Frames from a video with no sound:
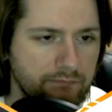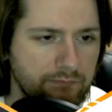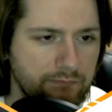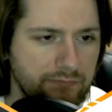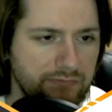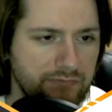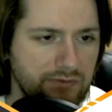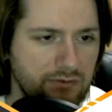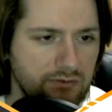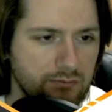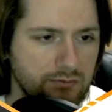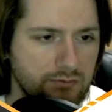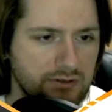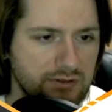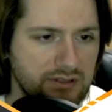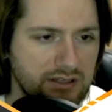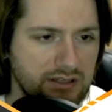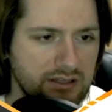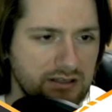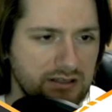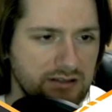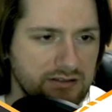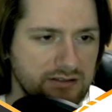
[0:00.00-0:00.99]
So we're
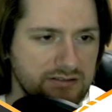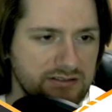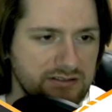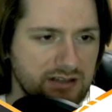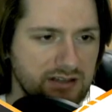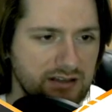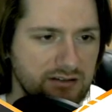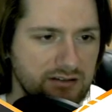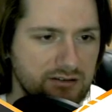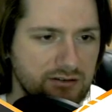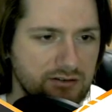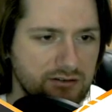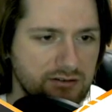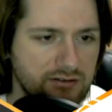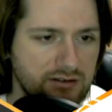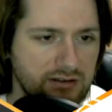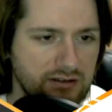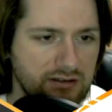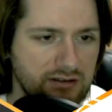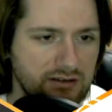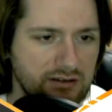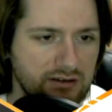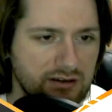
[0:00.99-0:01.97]
getting set
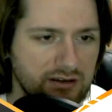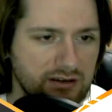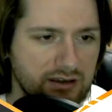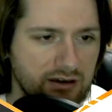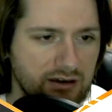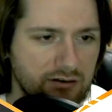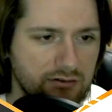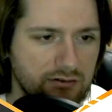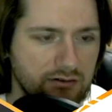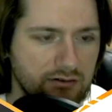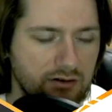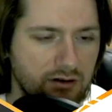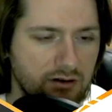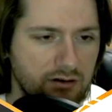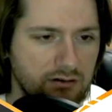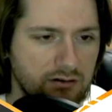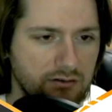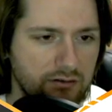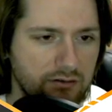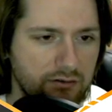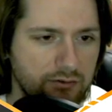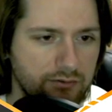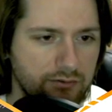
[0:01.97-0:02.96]
cookie account
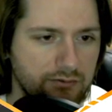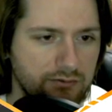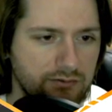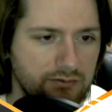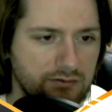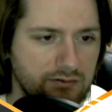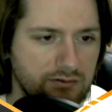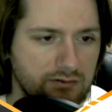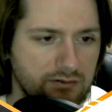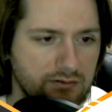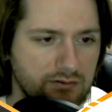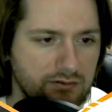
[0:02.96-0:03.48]
Carlos.